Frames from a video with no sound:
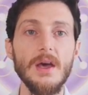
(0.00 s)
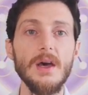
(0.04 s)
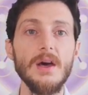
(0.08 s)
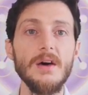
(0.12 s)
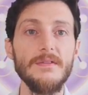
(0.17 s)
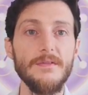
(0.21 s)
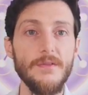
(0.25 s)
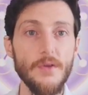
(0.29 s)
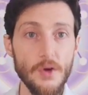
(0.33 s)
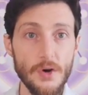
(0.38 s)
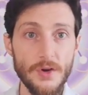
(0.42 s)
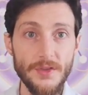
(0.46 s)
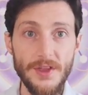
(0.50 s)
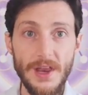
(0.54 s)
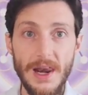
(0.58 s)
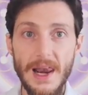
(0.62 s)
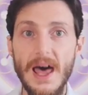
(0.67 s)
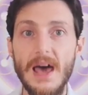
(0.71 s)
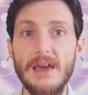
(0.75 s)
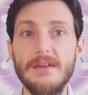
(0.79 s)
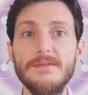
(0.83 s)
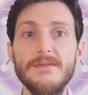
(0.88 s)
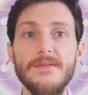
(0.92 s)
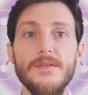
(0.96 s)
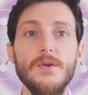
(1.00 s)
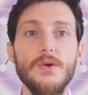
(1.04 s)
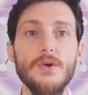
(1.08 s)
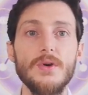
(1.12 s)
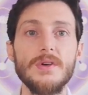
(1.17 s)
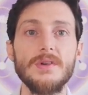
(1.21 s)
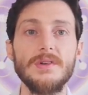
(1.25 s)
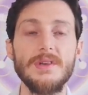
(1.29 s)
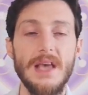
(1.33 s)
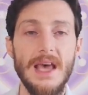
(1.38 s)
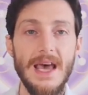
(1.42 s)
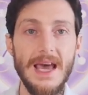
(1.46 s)
for the life
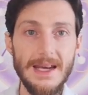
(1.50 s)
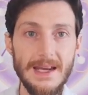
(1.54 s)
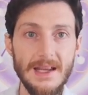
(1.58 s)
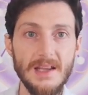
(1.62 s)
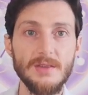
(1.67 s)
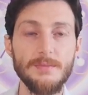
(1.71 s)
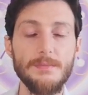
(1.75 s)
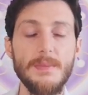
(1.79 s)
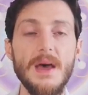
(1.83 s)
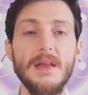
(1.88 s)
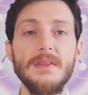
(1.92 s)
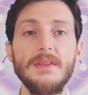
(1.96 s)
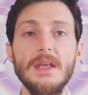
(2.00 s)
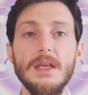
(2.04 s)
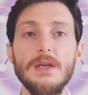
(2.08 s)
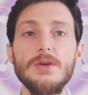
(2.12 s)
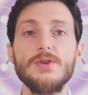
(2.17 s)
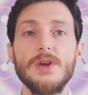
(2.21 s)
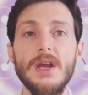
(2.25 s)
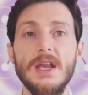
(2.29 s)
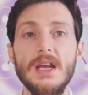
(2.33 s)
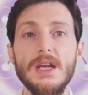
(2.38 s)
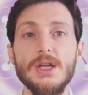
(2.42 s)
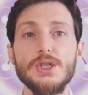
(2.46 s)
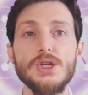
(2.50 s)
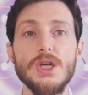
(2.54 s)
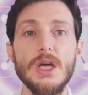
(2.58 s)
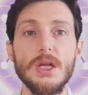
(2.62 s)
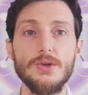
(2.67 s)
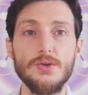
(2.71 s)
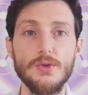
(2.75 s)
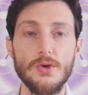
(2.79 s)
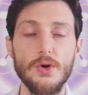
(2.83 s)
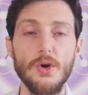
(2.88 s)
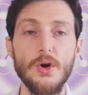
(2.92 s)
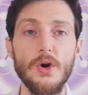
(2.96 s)
force and expanding your energy and
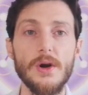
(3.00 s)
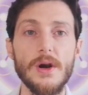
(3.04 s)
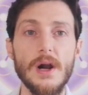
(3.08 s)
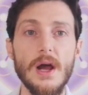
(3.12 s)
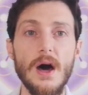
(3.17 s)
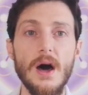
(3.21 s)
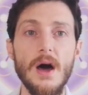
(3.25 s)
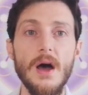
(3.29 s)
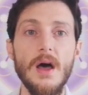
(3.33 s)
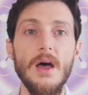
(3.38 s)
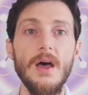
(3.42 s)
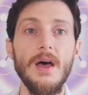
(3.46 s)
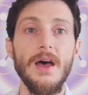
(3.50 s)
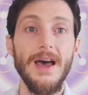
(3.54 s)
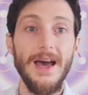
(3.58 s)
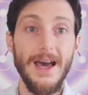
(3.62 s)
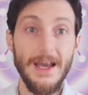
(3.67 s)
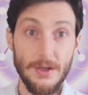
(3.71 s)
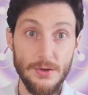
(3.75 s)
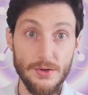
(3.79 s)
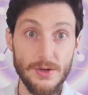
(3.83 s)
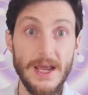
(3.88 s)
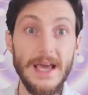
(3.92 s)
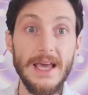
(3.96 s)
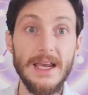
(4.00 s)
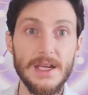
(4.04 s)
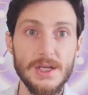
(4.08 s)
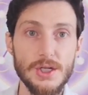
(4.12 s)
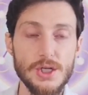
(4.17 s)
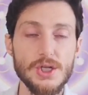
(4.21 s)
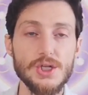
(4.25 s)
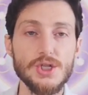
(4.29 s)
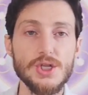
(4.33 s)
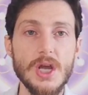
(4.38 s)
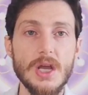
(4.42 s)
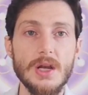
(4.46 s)
your aura and your
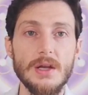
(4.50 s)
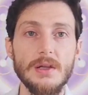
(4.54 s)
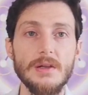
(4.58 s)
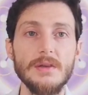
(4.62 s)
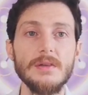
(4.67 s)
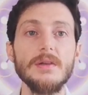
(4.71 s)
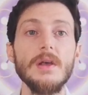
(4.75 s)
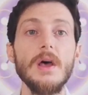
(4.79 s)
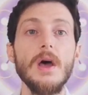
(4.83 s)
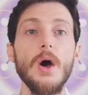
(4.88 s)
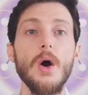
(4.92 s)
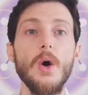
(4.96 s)
energy channels.